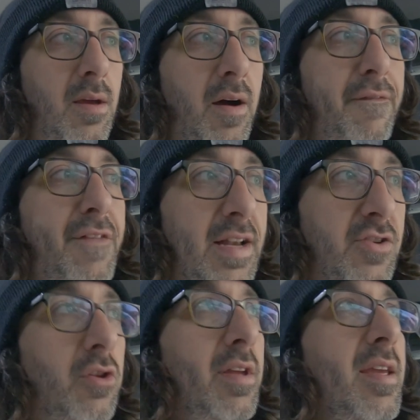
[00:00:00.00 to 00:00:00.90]

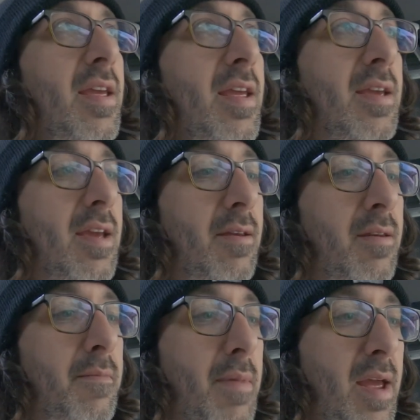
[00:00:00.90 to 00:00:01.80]
eventually he
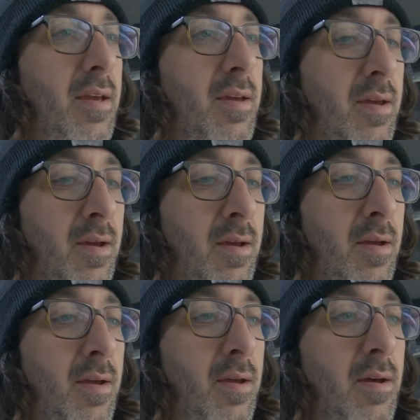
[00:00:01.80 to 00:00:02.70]
can make
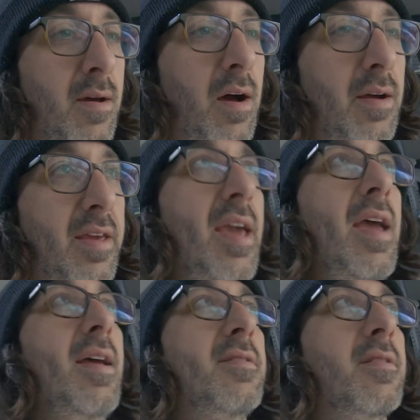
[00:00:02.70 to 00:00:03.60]
a
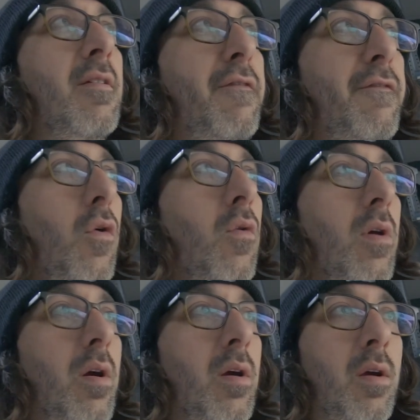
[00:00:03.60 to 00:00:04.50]
kit
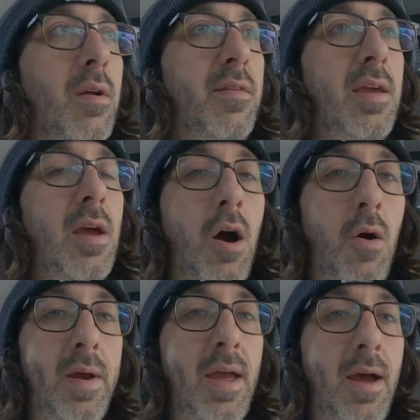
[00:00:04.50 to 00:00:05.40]
for the
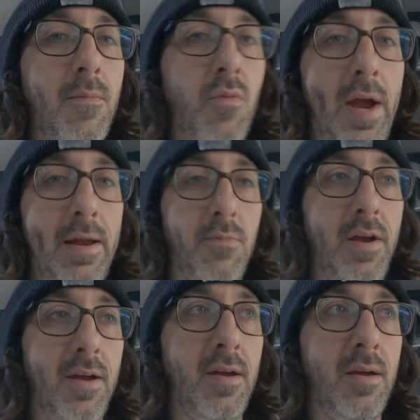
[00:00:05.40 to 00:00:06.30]
OEM
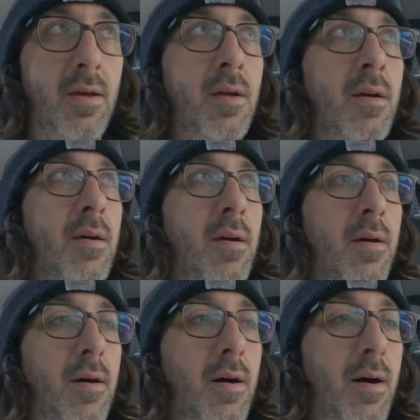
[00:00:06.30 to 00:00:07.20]
Raybrig
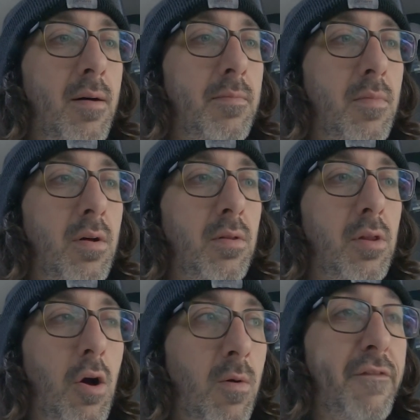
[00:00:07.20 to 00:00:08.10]
lower